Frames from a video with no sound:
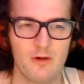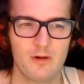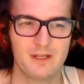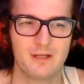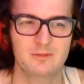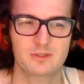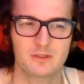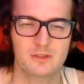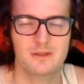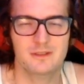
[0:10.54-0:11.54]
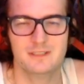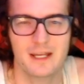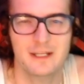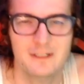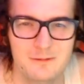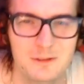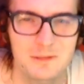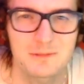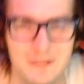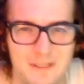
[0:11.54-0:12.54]
and I'm sure the title will
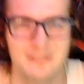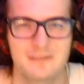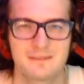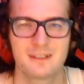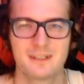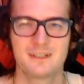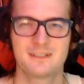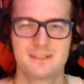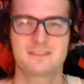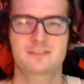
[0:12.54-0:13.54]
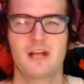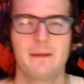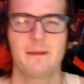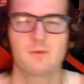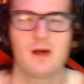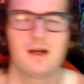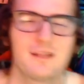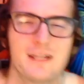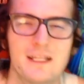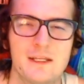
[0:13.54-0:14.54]
be described well.
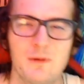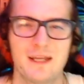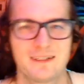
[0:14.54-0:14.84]
Anyway.